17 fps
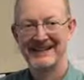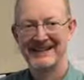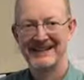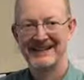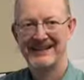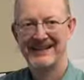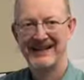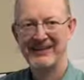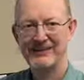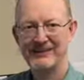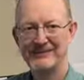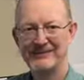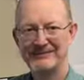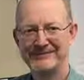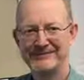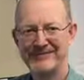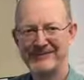Hello,
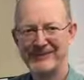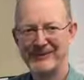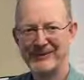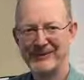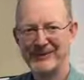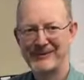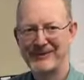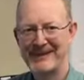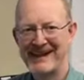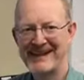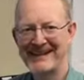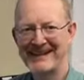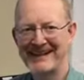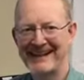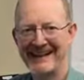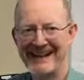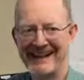we're back
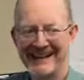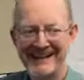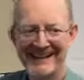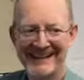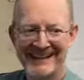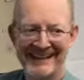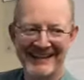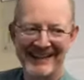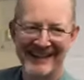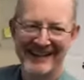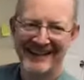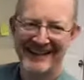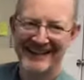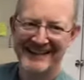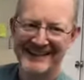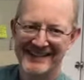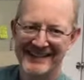again,
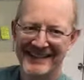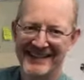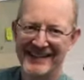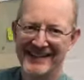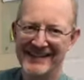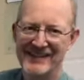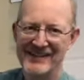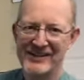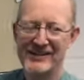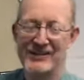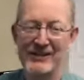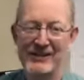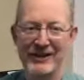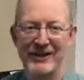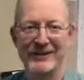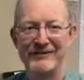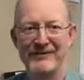and this is
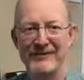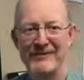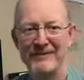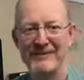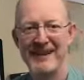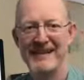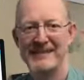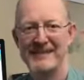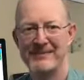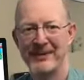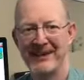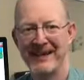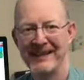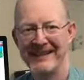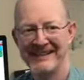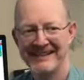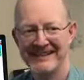Sean from Maze
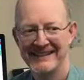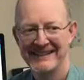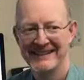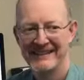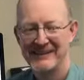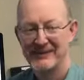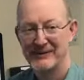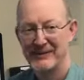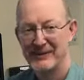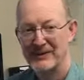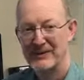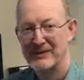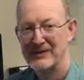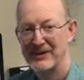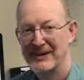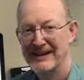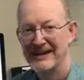Play, where we're
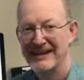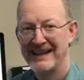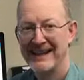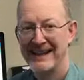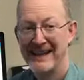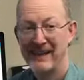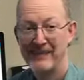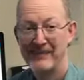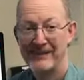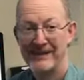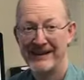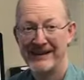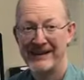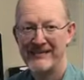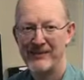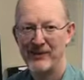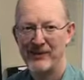trying to help you
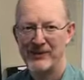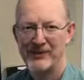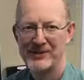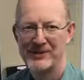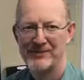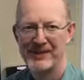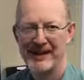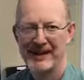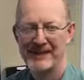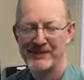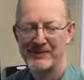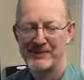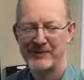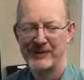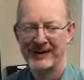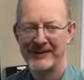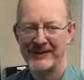get more smiles
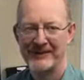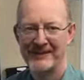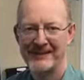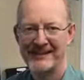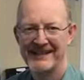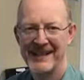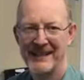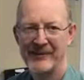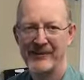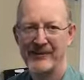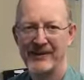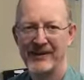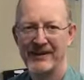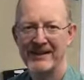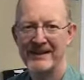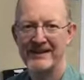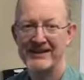per acre. Today we
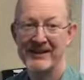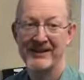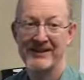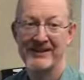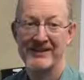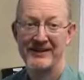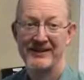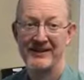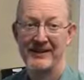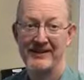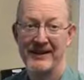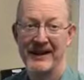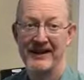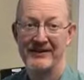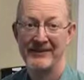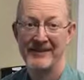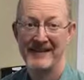wanted to talk to you
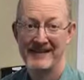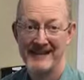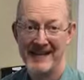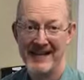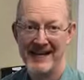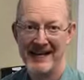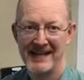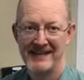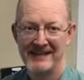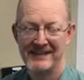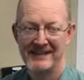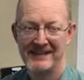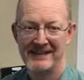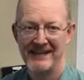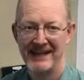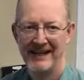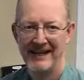about designs,
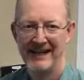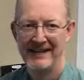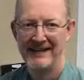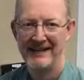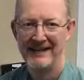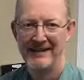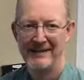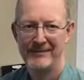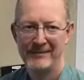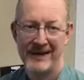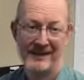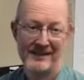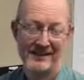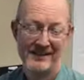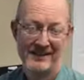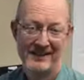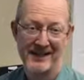and maze
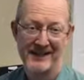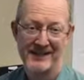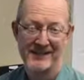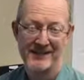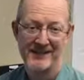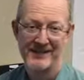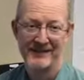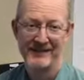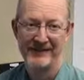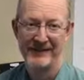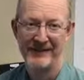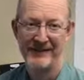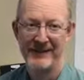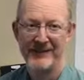design specifically.